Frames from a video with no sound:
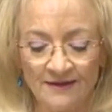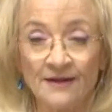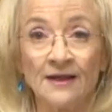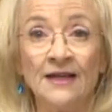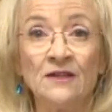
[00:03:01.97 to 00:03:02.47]

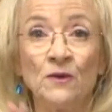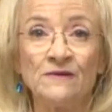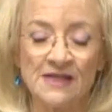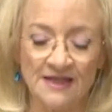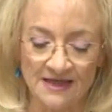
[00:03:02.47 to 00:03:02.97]
Again, we've
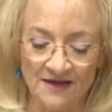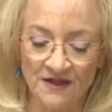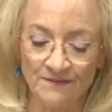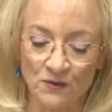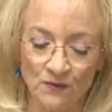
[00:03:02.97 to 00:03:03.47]
seen
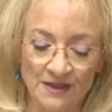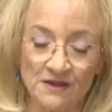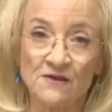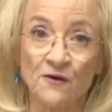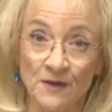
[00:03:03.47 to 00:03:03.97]
nothing but
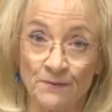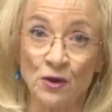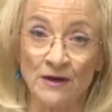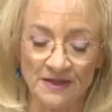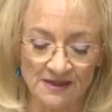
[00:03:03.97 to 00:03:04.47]
weakness from the
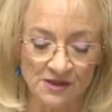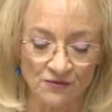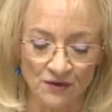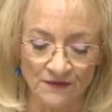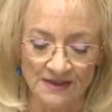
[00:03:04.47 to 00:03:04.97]
Prime
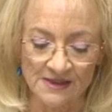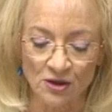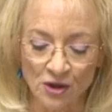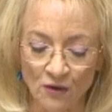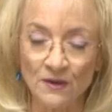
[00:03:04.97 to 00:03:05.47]
Minister on this. The
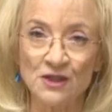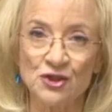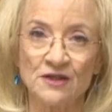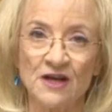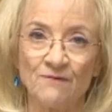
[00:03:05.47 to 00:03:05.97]

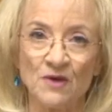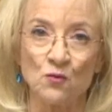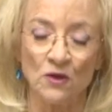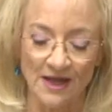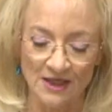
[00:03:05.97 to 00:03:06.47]
coalition government
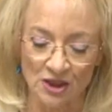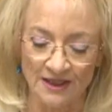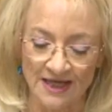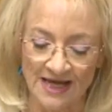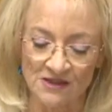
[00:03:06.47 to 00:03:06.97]
will actually
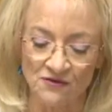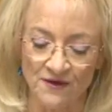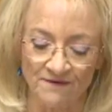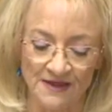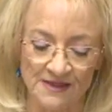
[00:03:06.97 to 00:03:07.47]
cancel
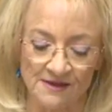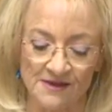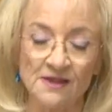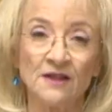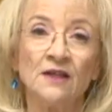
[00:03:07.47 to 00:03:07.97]
the
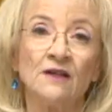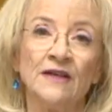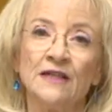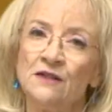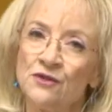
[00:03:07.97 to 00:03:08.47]
visas of
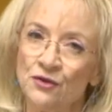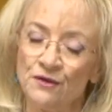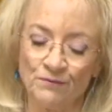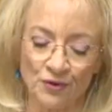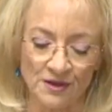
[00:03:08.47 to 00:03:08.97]
any
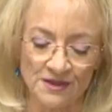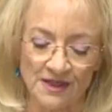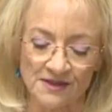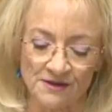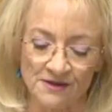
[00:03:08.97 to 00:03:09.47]
student
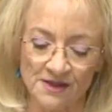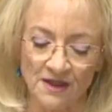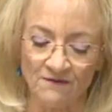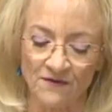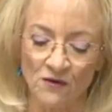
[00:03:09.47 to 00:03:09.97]
protesters
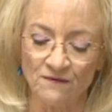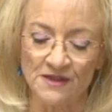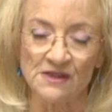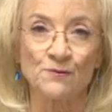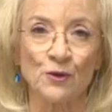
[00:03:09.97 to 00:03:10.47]
involved
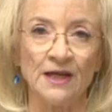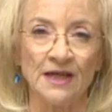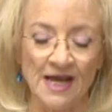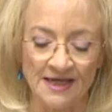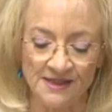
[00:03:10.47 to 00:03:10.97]
in
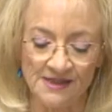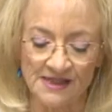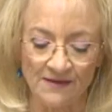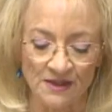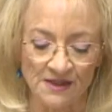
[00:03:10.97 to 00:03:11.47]
spreading
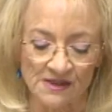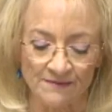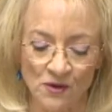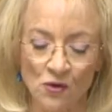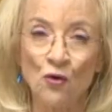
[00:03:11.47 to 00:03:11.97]

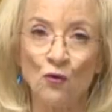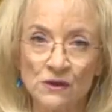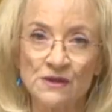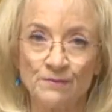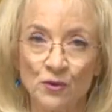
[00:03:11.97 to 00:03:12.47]
anti-Semitism or
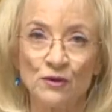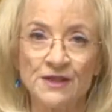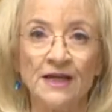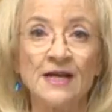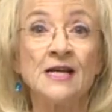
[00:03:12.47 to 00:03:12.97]

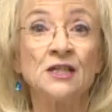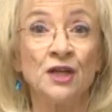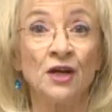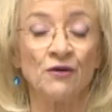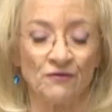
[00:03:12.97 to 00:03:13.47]
supporting
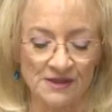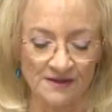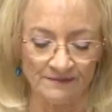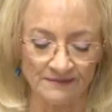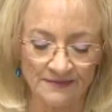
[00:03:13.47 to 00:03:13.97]
terrorism.